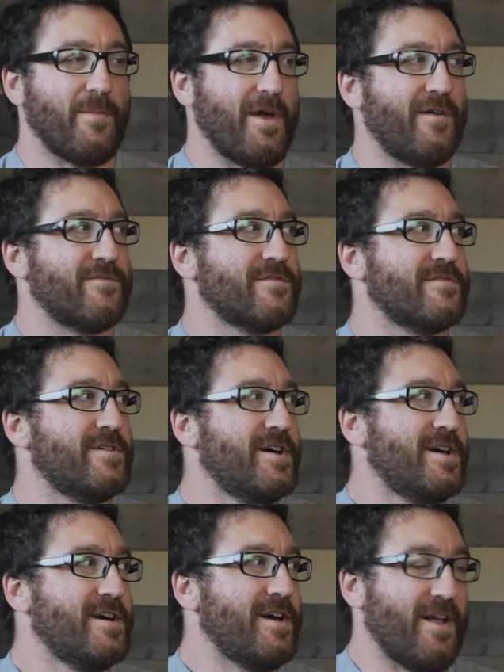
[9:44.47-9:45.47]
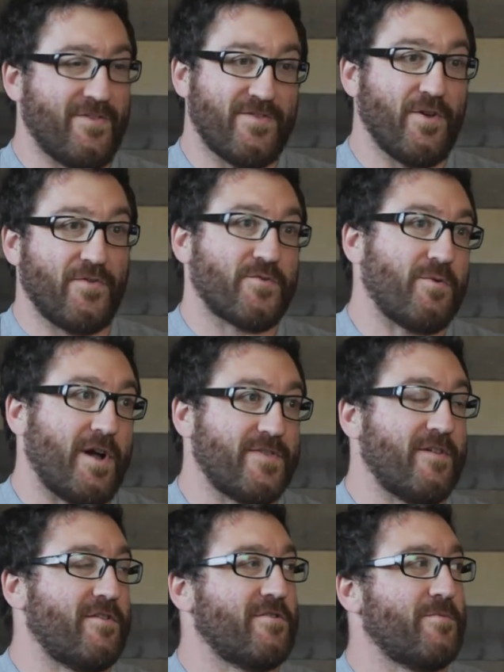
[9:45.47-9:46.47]
ever and still squat
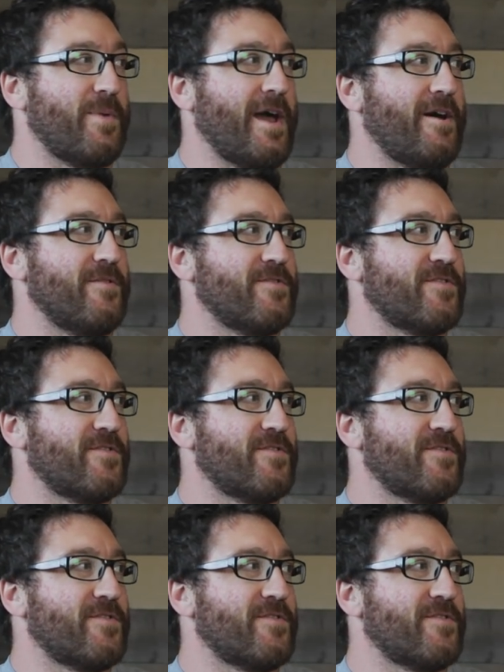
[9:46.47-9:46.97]
700 pounds.